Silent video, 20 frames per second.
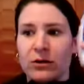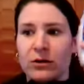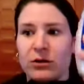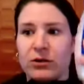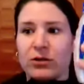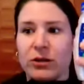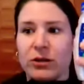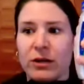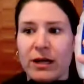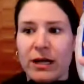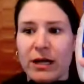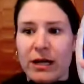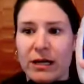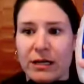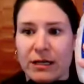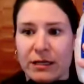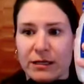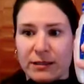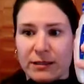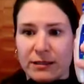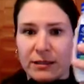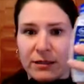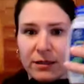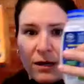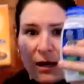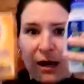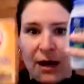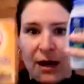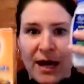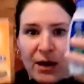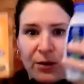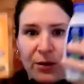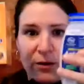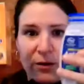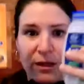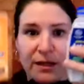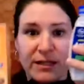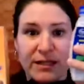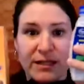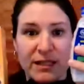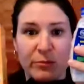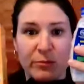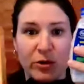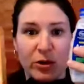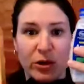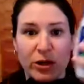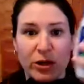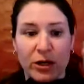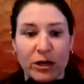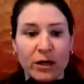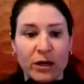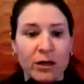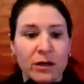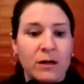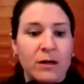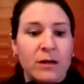to these. How are they similar